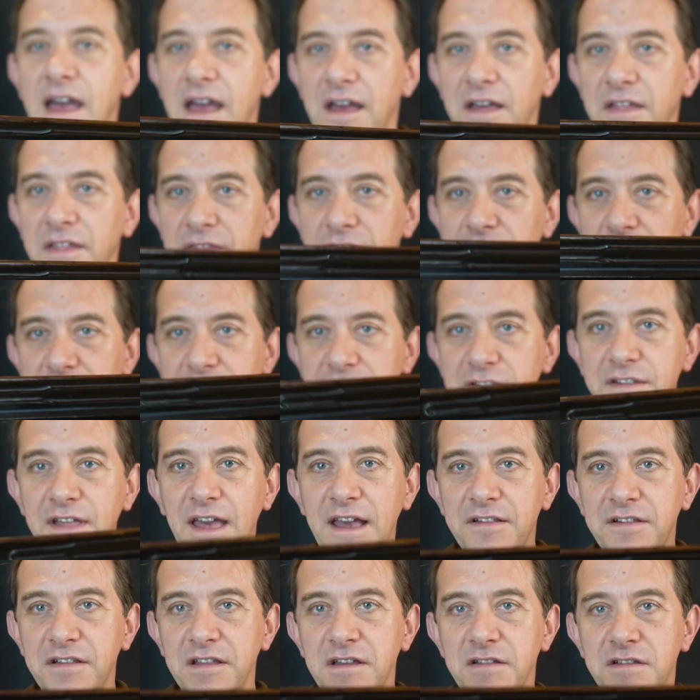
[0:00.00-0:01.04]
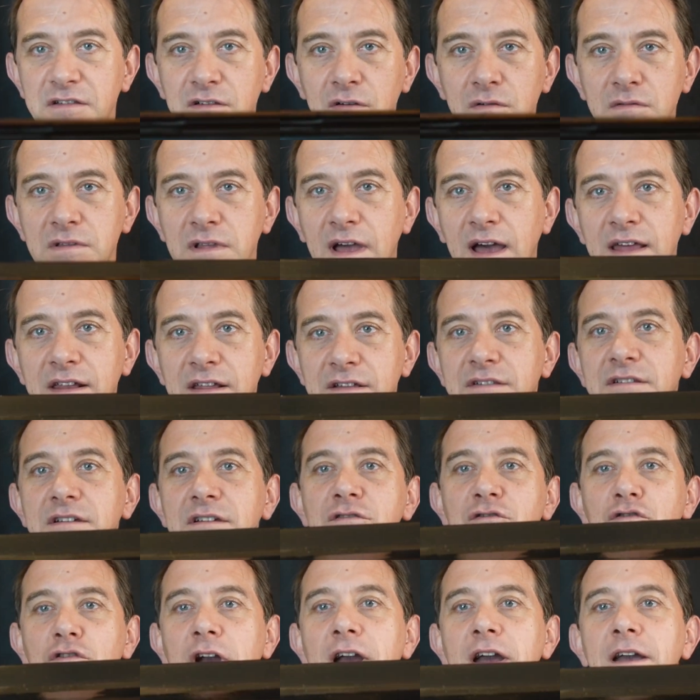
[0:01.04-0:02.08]
This is actually a Song Dynasty
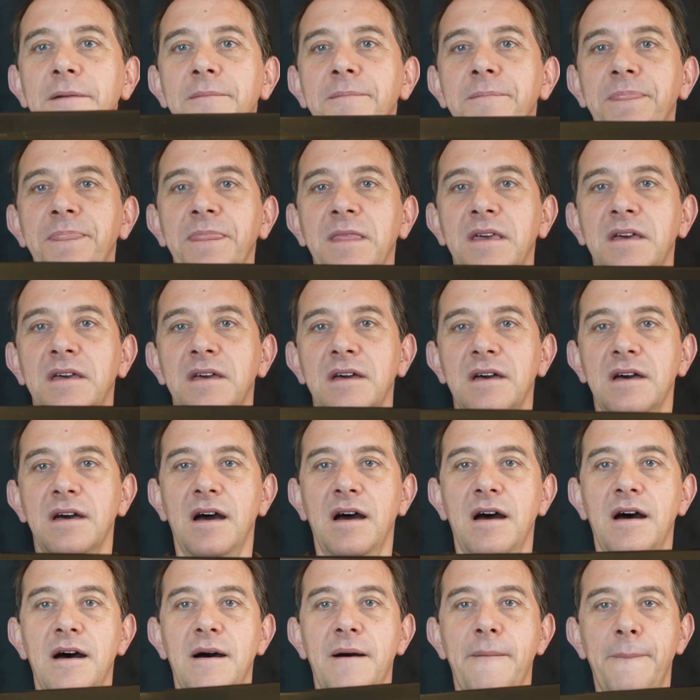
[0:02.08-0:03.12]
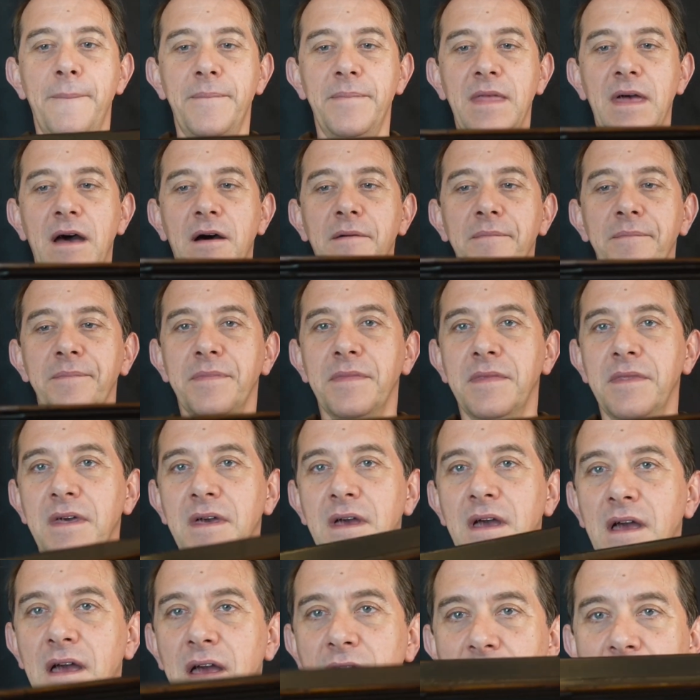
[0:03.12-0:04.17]
tray. Now,
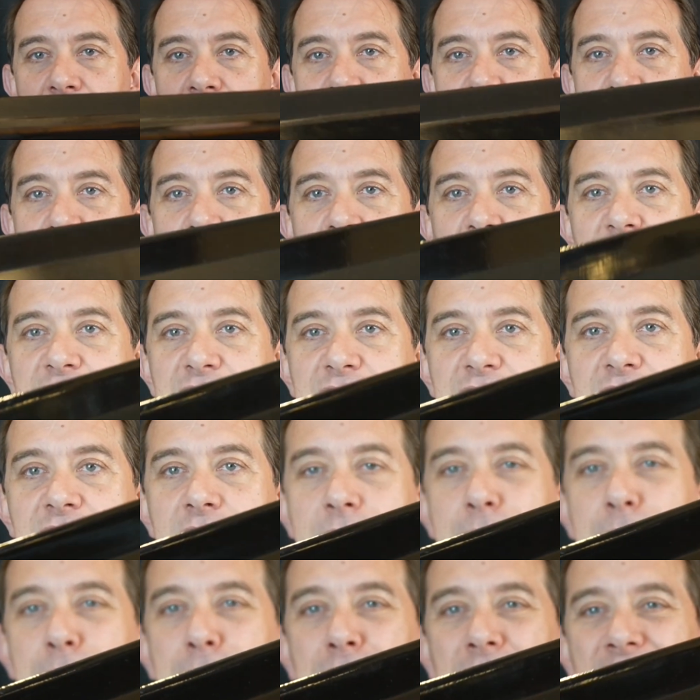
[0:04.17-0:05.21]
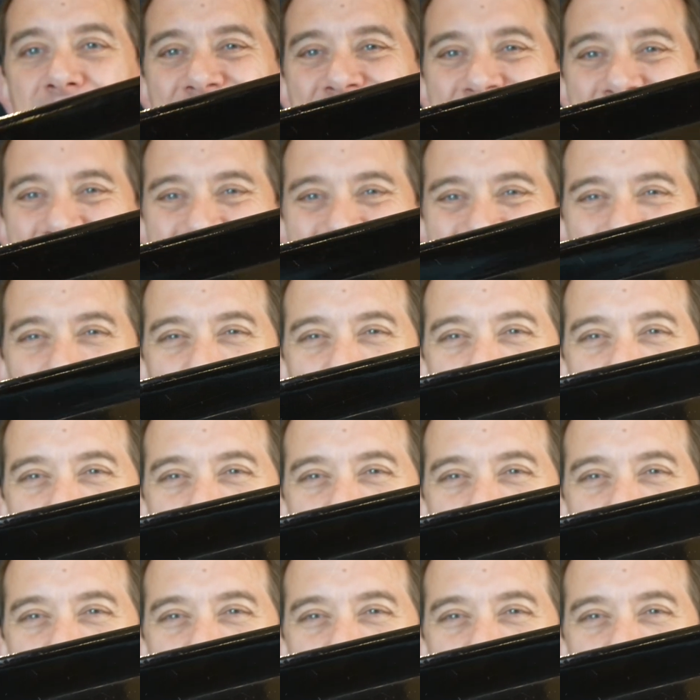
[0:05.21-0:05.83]
the very simplicity of